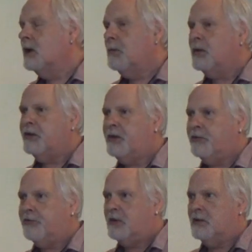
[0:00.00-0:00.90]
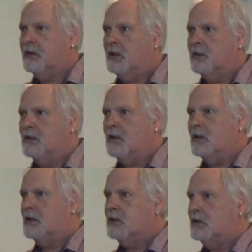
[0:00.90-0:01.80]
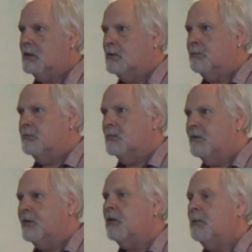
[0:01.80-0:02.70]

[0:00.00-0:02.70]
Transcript: Because it's written in a very